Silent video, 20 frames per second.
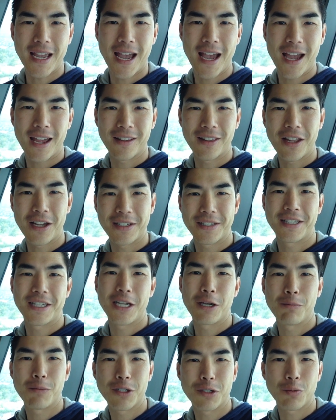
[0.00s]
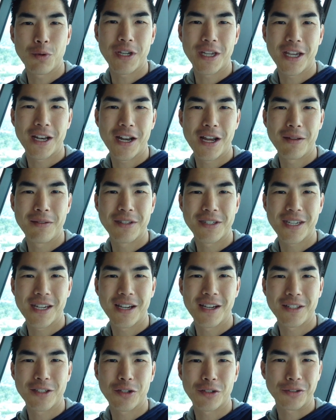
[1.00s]
at Lyceum this weekend and
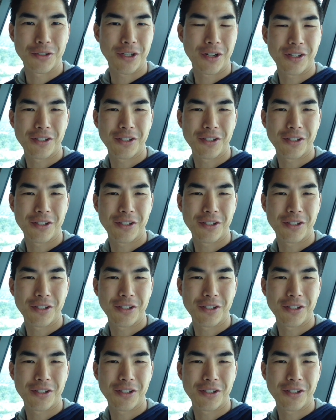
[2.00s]
uh, took,